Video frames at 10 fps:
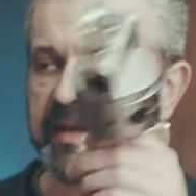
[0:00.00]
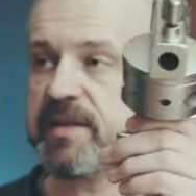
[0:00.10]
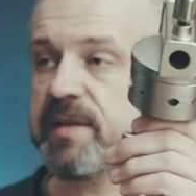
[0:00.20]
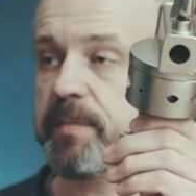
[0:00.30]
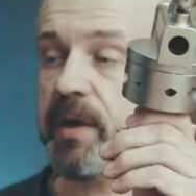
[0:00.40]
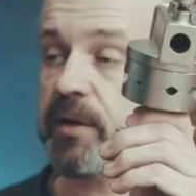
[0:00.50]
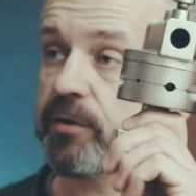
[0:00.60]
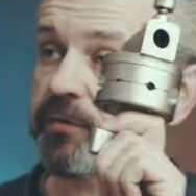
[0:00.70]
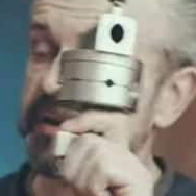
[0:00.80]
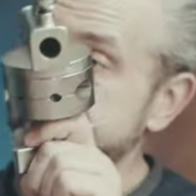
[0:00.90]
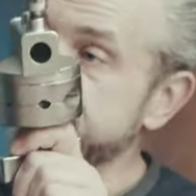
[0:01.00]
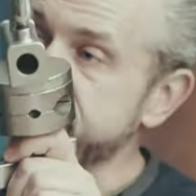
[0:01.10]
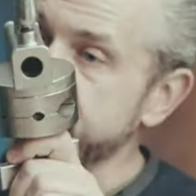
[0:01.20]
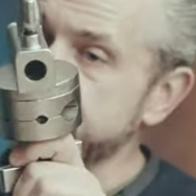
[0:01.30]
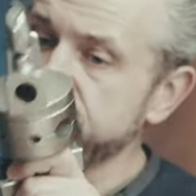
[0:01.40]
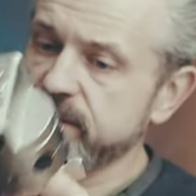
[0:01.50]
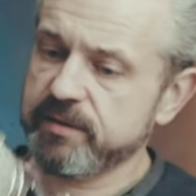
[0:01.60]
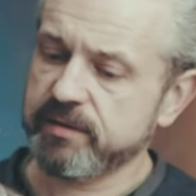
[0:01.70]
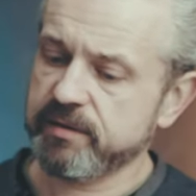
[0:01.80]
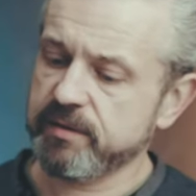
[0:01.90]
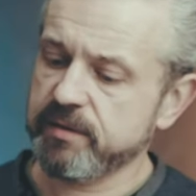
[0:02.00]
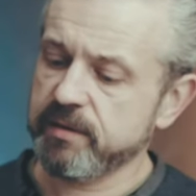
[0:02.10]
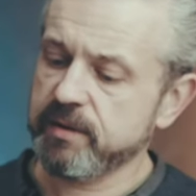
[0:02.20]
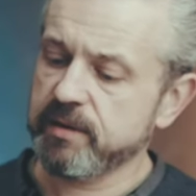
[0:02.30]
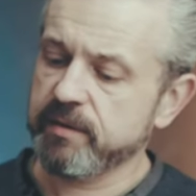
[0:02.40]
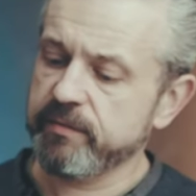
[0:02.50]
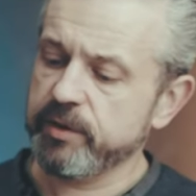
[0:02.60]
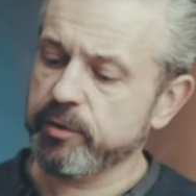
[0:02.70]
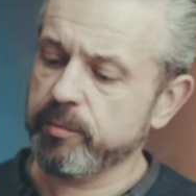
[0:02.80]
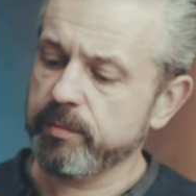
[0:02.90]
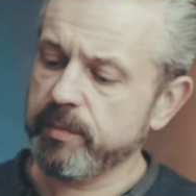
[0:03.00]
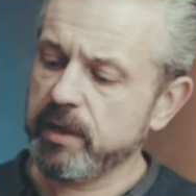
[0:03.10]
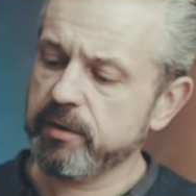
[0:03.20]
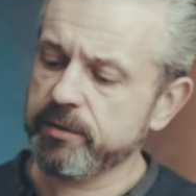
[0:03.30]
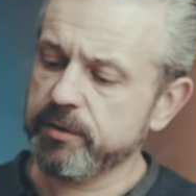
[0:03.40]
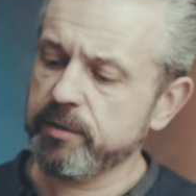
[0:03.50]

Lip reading: That's the part of the C-stand where you mount